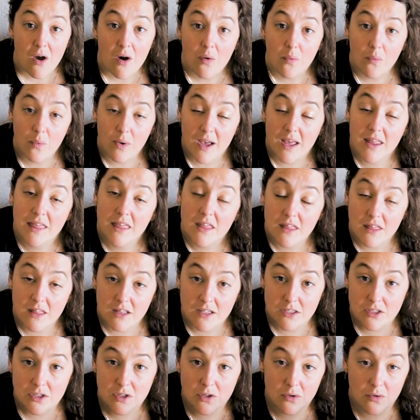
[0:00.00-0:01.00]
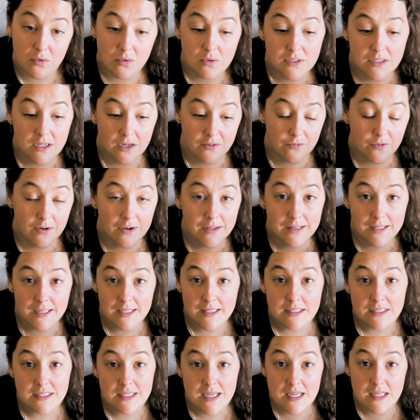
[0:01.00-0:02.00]
with the two different
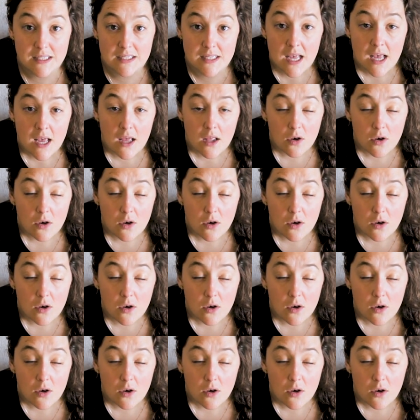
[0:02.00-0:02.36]
lenses.